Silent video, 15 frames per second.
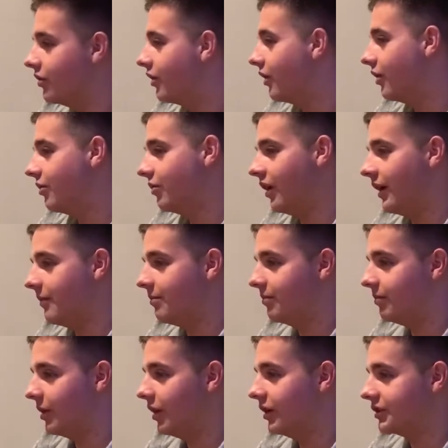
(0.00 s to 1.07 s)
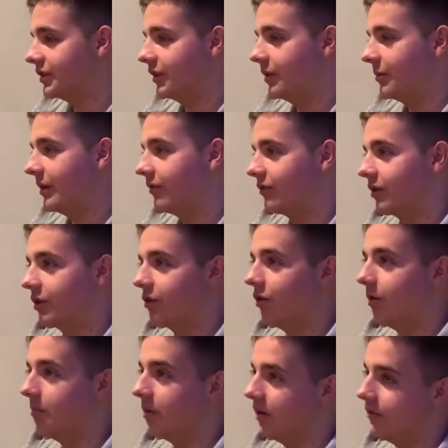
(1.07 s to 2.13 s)
No, personally we never really got
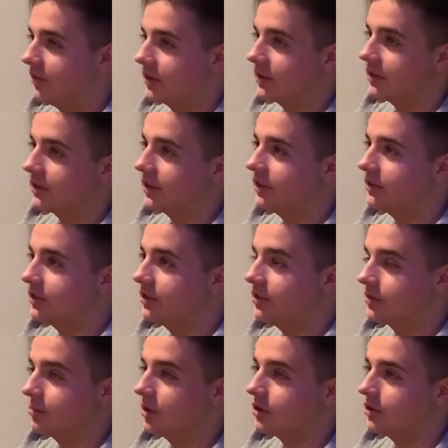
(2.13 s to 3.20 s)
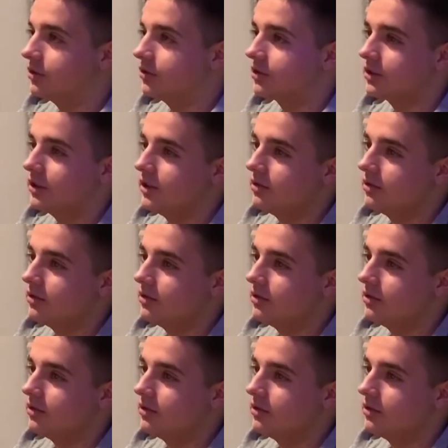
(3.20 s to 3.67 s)
on, but I think this season, as much as